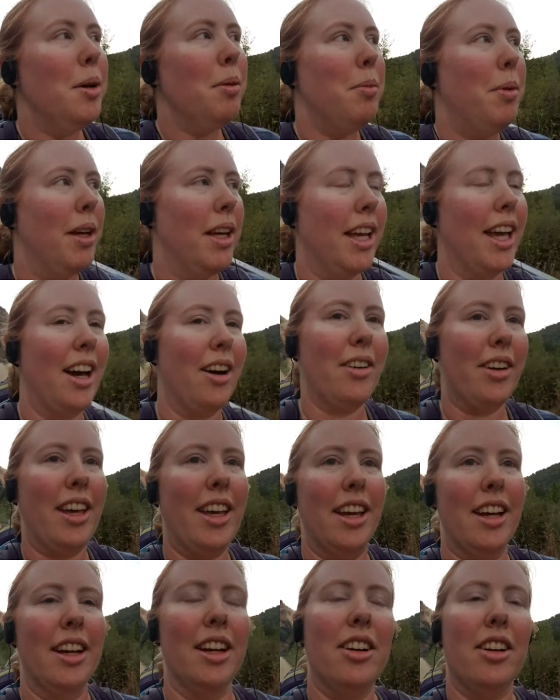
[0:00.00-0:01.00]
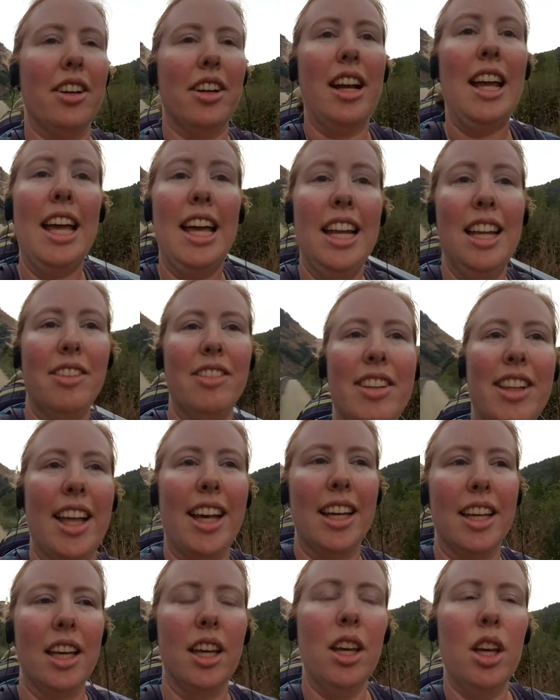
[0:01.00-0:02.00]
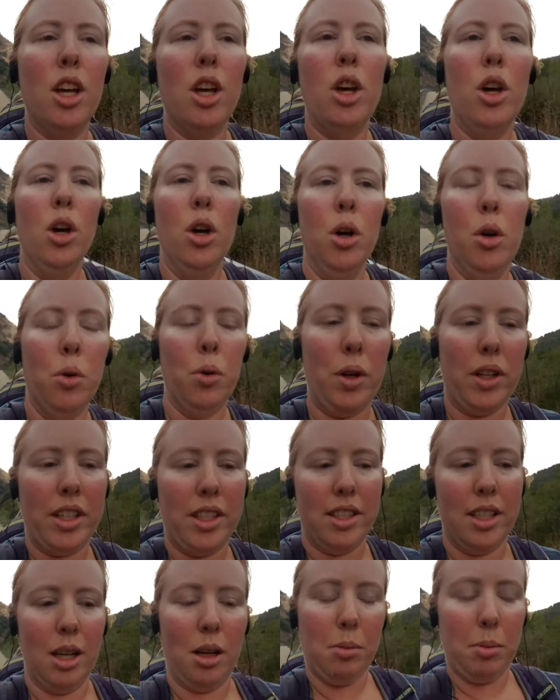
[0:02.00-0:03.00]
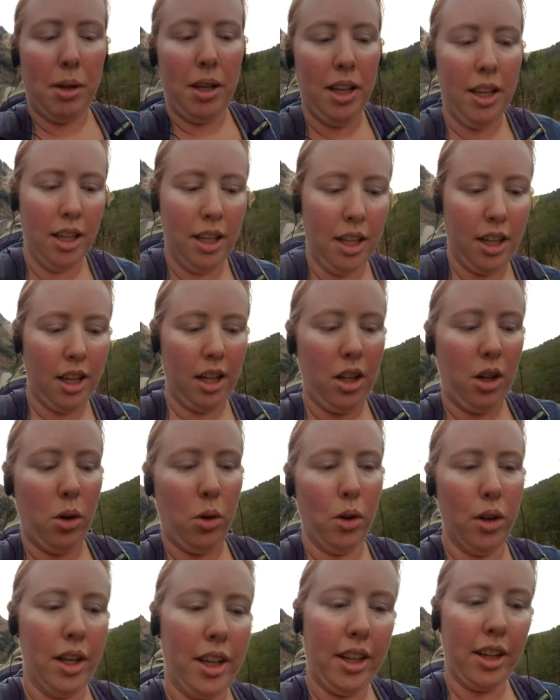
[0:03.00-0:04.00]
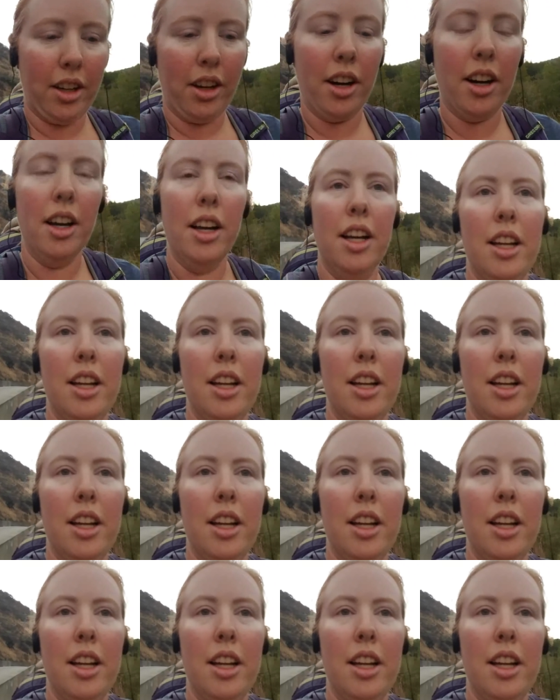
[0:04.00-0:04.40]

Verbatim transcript: being out here, even like when some annoying or